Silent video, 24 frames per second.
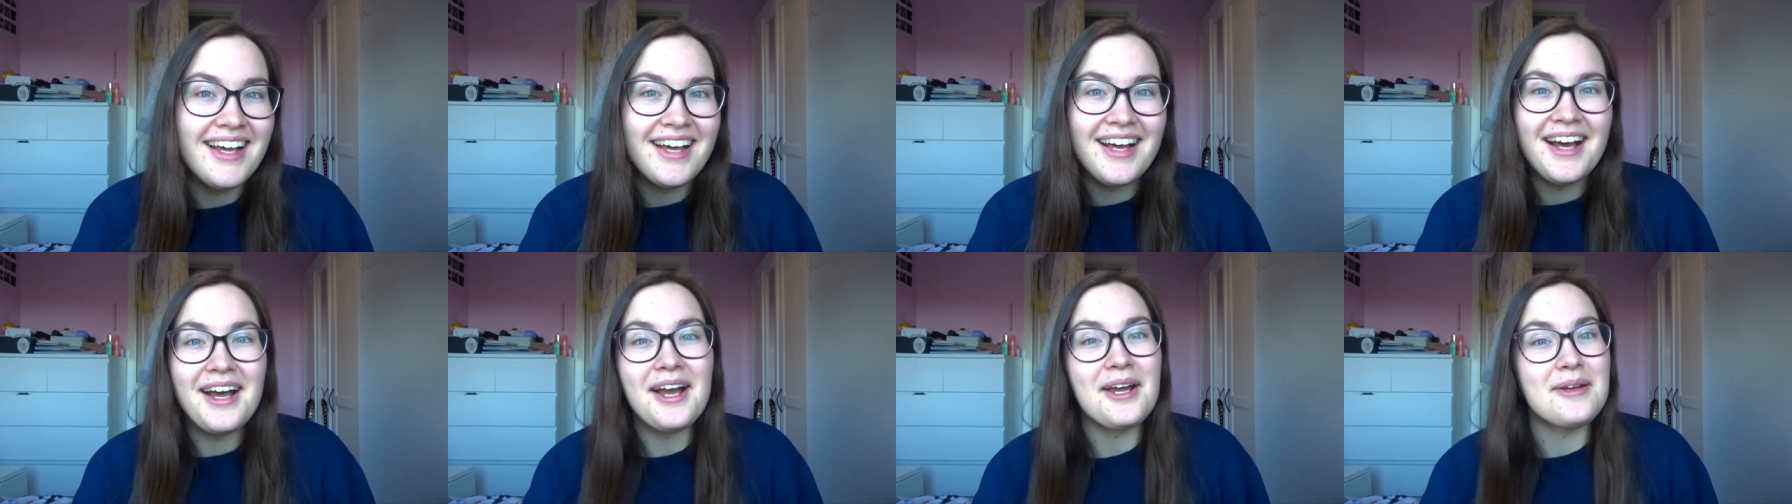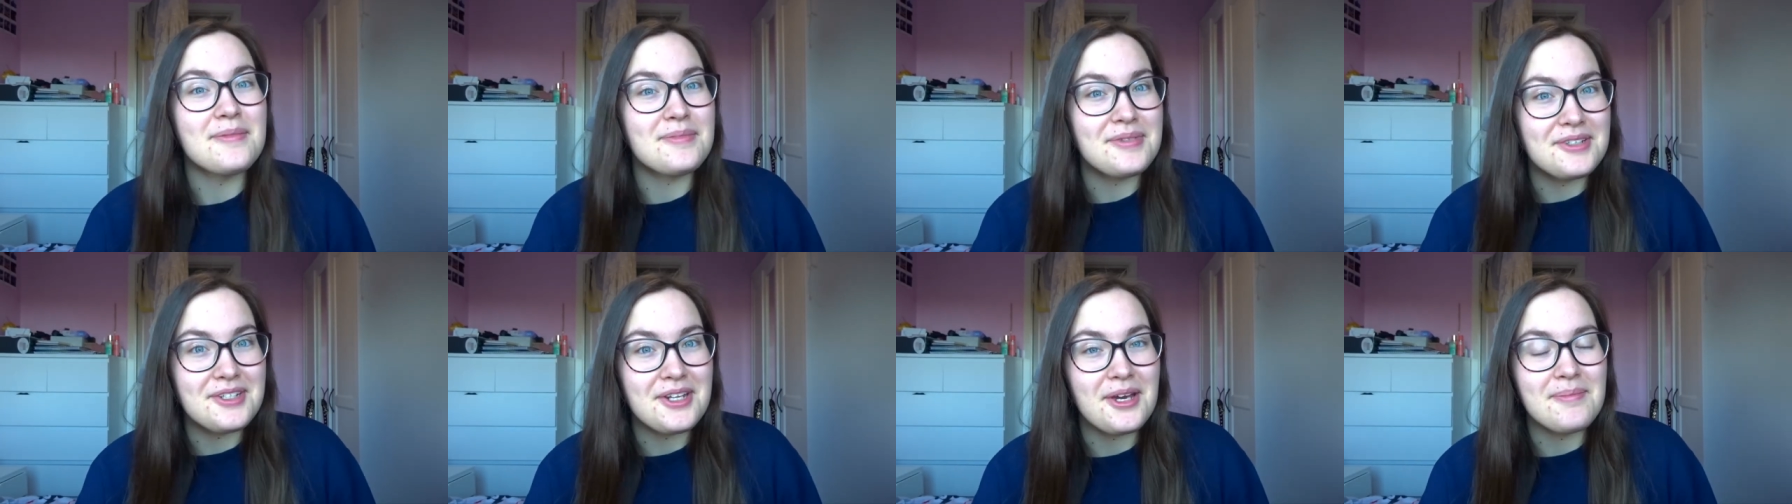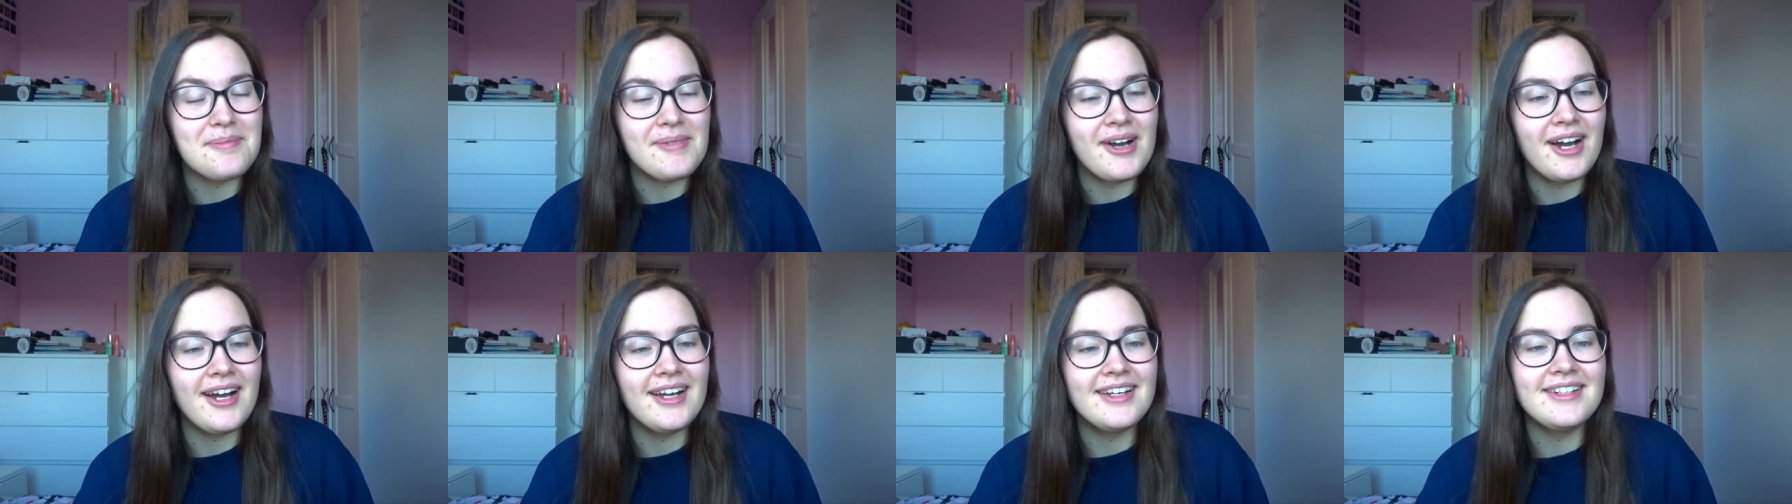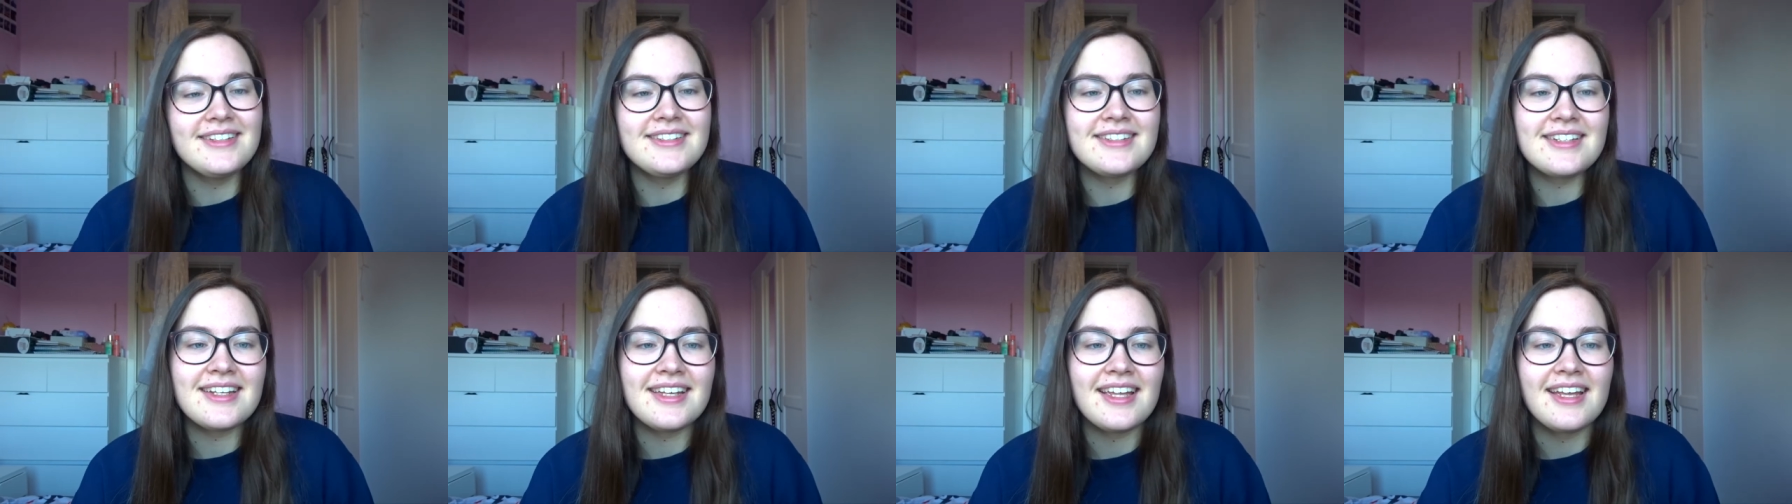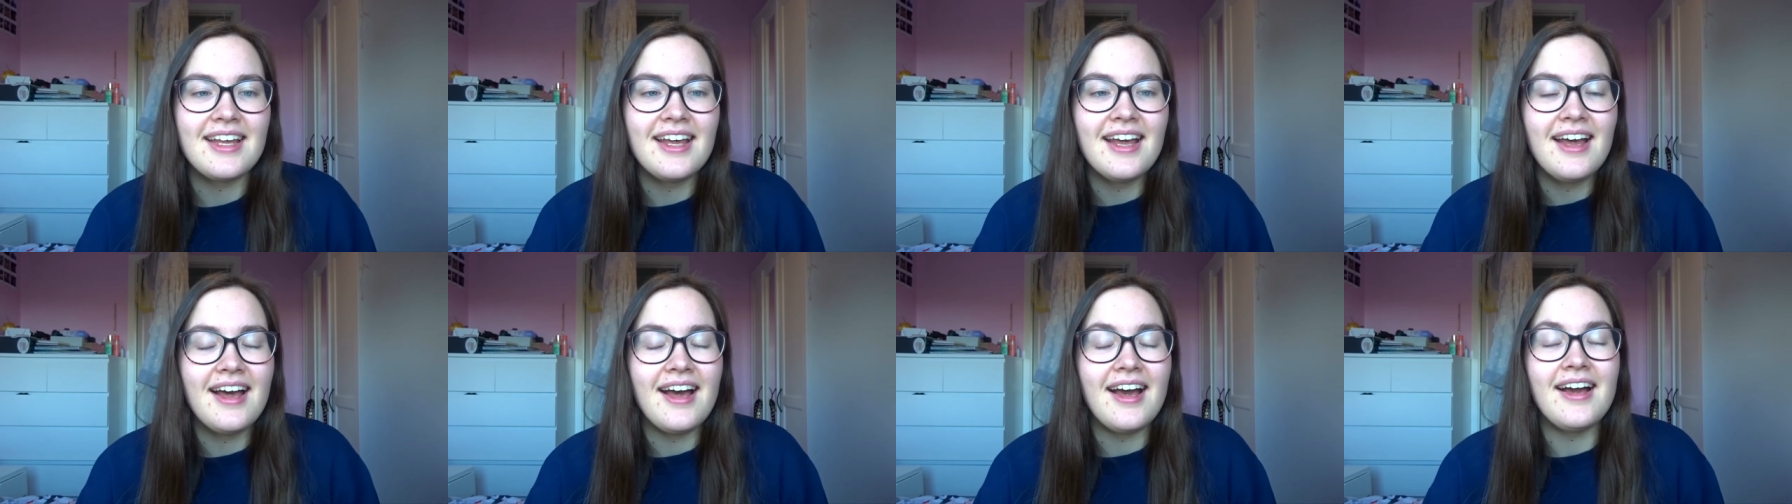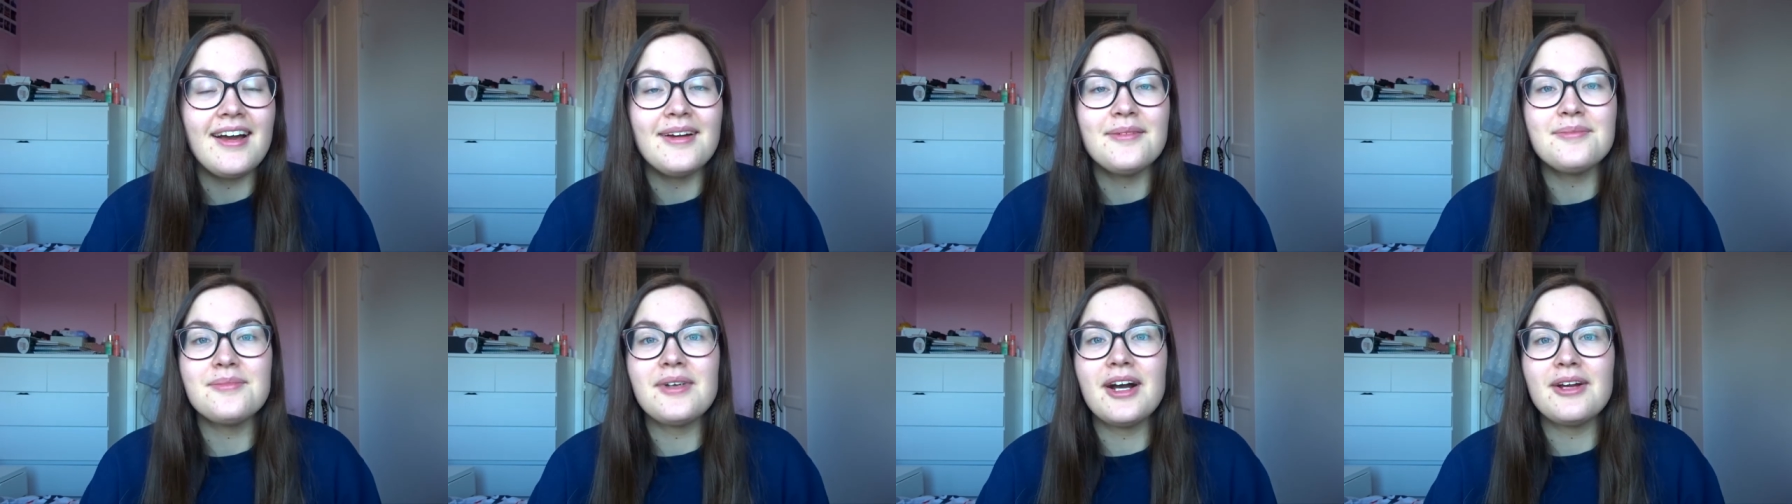Hope you don't mind.
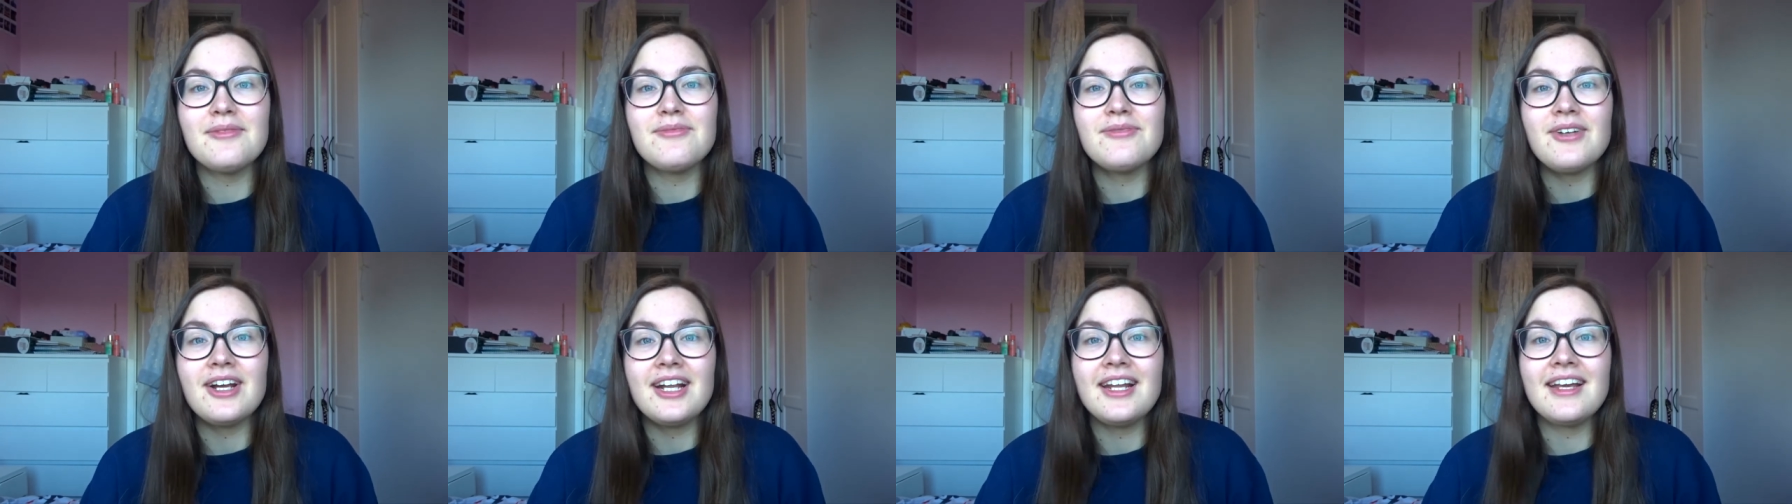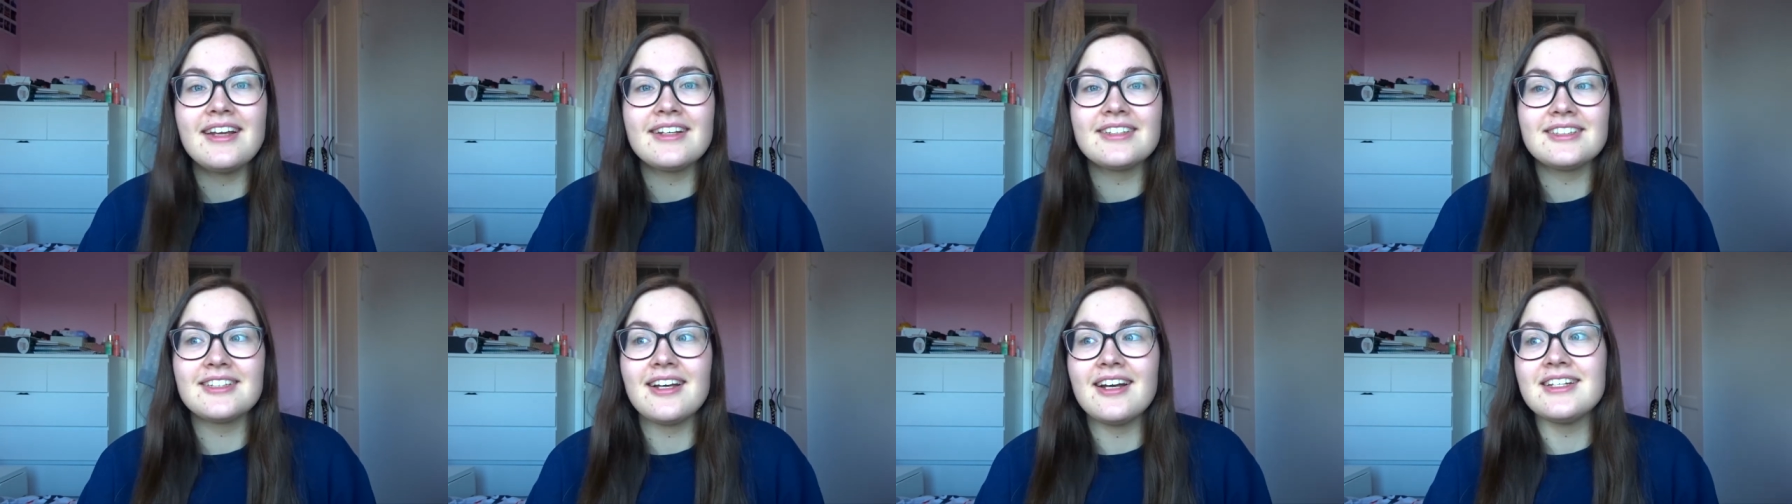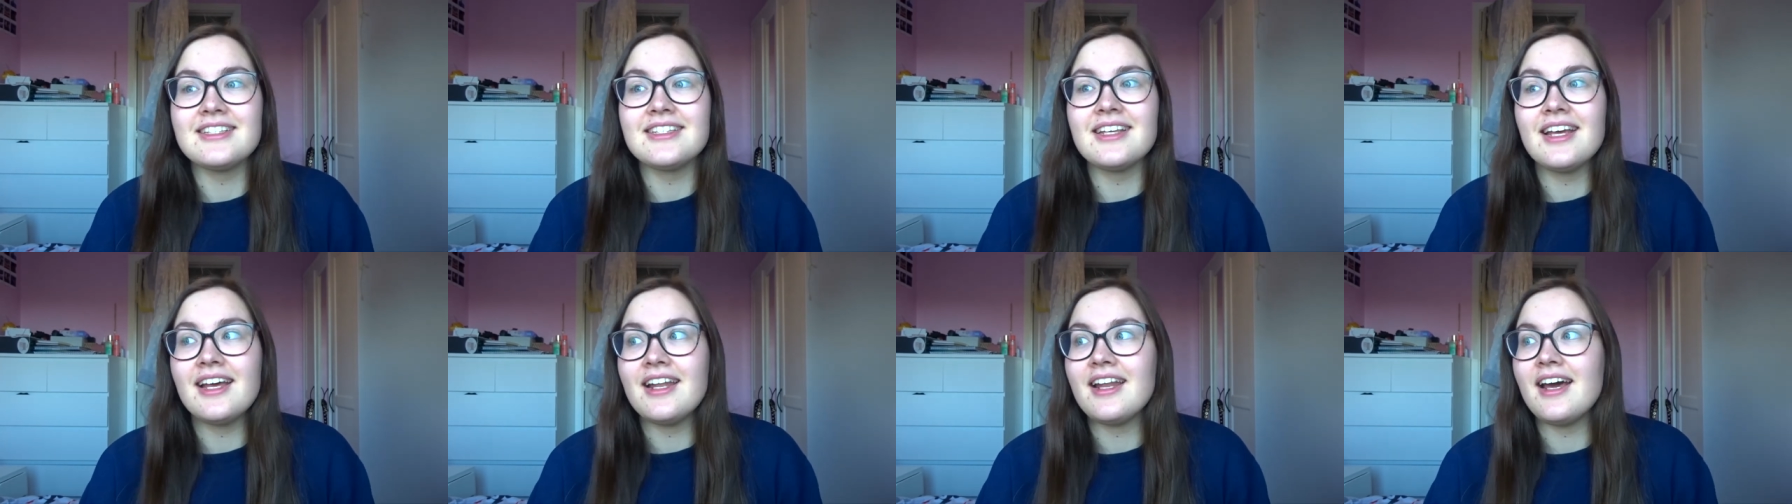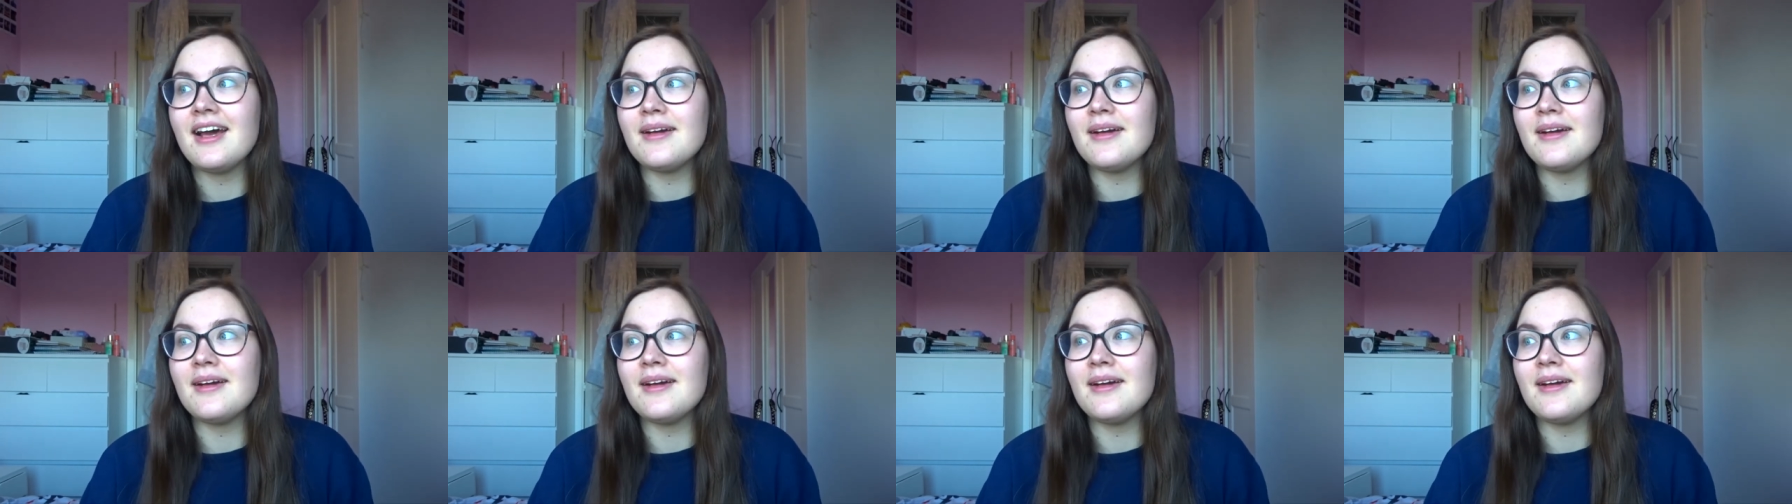Um, I'm really excited.